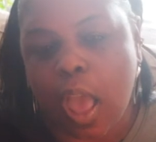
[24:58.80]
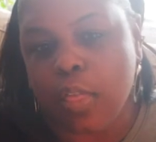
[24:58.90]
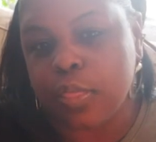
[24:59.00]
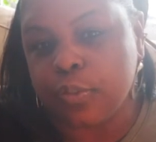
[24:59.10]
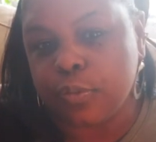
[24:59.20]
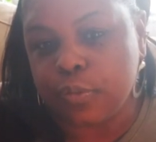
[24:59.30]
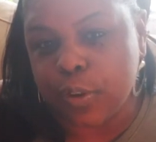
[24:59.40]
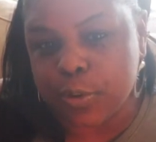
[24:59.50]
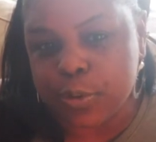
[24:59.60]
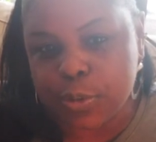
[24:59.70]
The
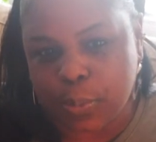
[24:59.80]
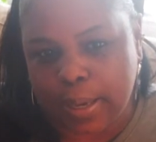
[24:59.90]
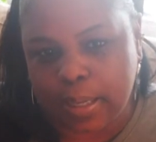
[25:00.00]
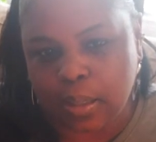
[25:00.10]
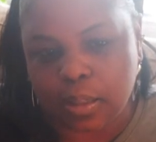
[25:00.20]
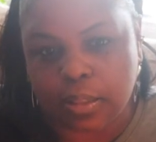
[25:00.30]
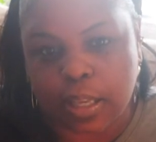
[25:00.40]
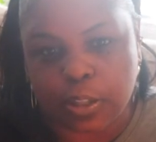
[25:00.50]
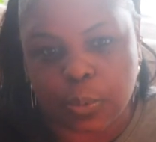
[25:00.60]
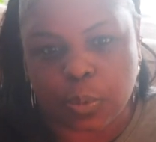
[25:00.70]
first way
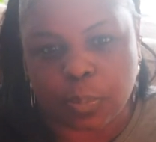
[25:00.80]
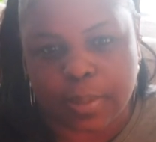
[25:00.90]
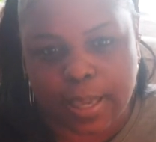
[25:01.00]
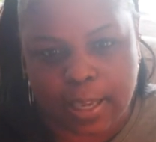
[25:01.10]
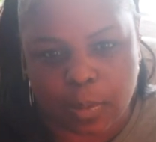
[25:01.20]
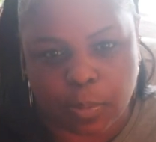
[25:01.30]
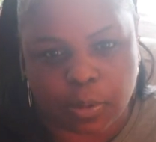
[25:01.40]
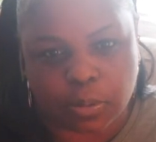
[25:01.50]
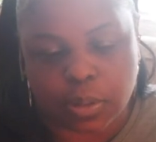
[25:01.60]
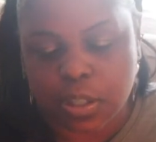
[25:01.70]
that you will be
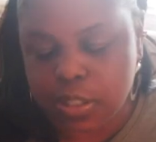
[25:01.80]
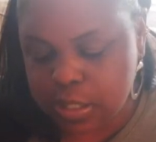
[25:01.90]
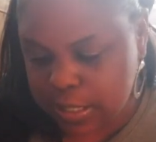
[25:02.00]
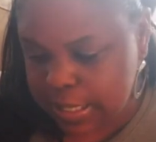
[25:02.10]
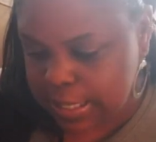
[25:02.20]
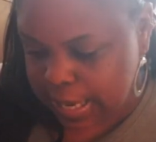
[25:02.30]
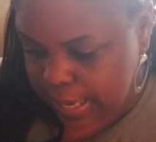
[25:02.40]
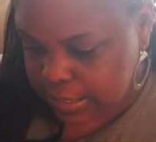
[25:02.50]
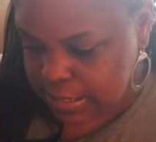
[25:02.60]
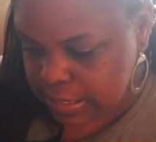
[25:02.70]
able to
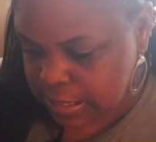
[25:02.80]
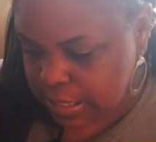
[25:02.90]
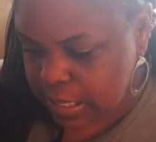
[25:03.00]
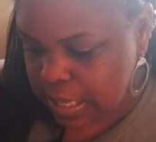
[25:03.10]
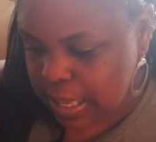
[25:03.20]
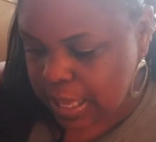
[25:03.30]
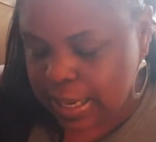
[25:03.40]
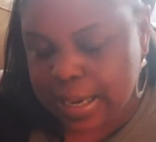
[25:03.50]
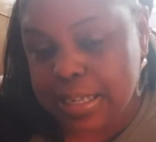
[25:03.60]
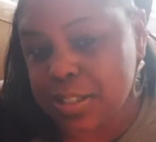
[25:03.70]
connect
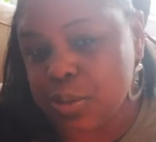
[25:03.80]
is